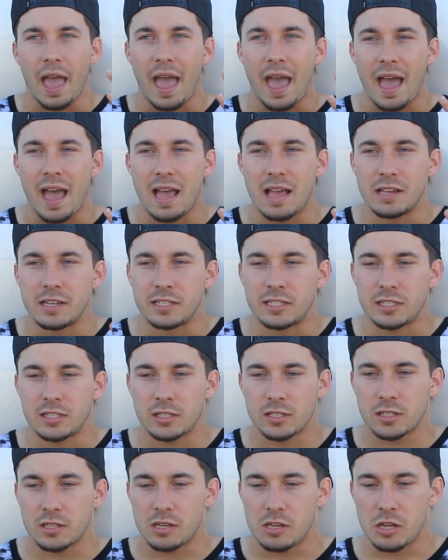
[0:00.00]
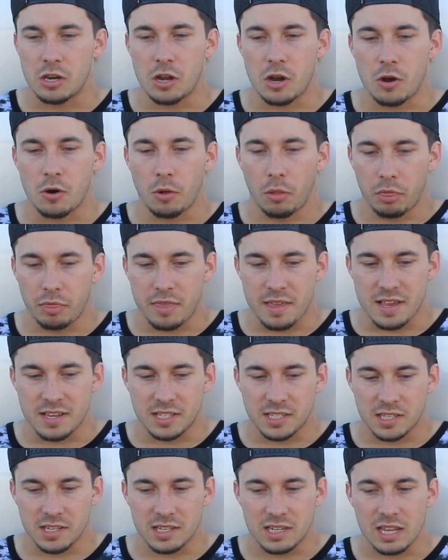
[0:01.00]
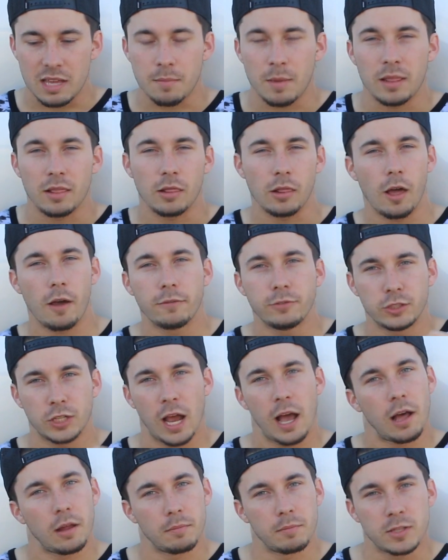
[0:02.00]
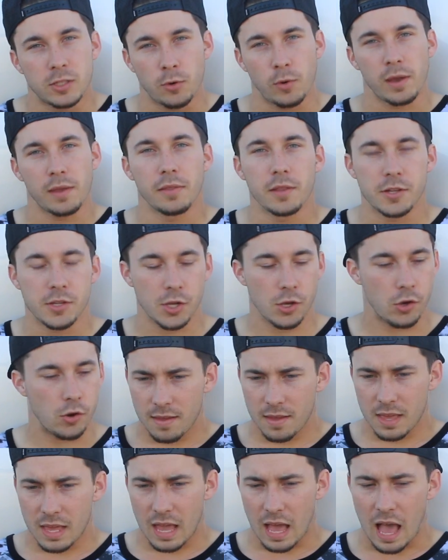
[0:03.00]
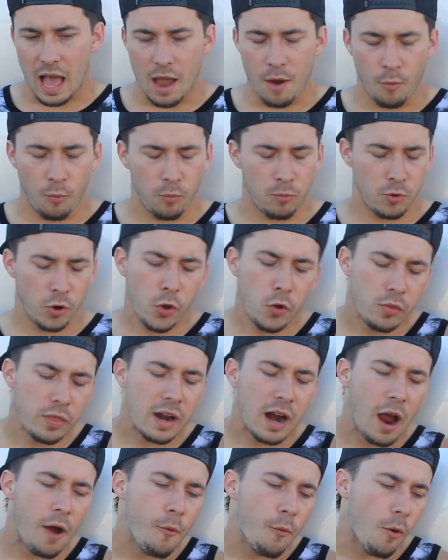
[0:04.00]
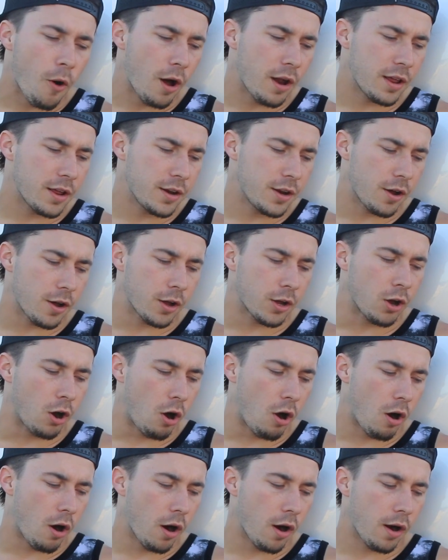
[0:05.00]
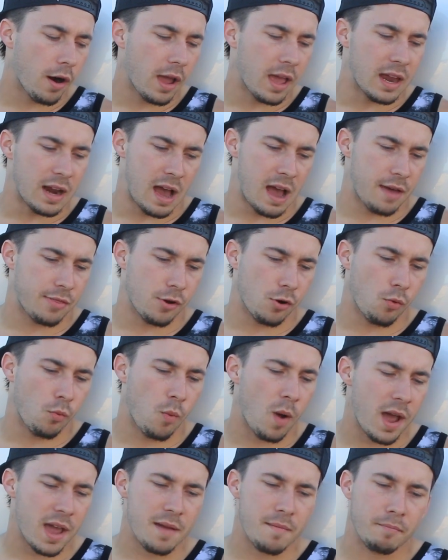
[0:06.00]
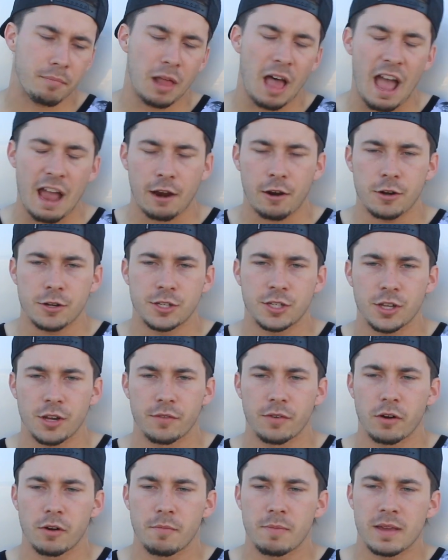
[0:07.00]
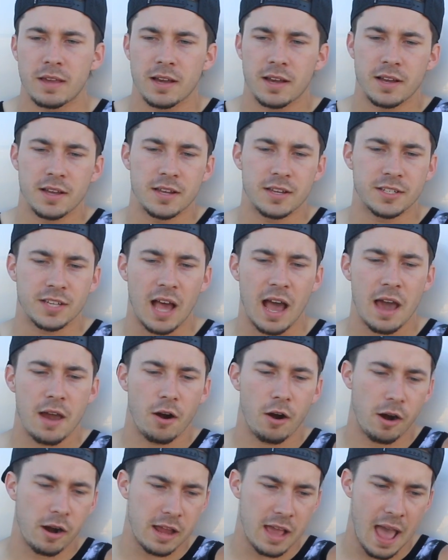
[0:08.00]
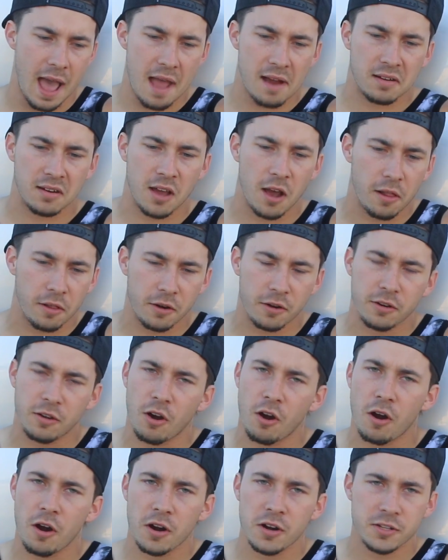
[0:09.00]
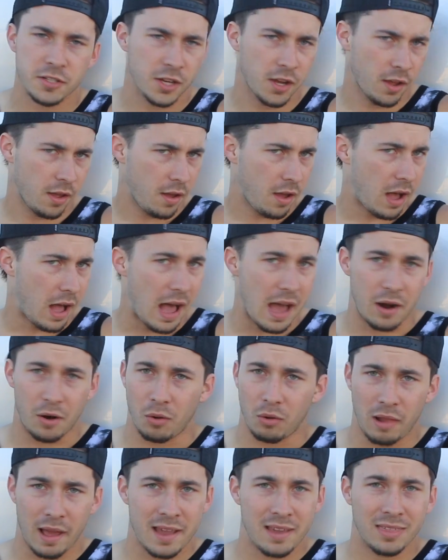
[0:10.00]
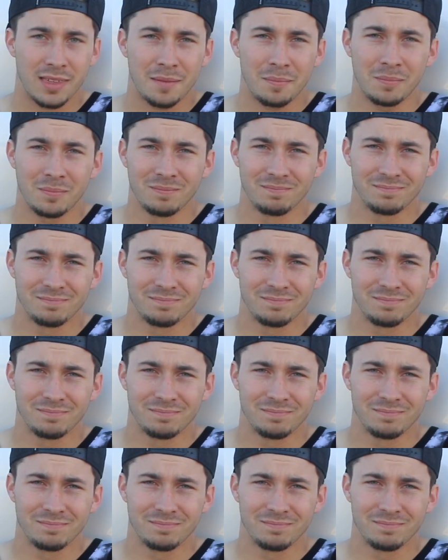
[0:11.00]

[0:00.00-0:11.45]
as, this demon love child between the two. I knew that I wanted a car in either white, black, or silver because I'd already had colored cars. I don't like them.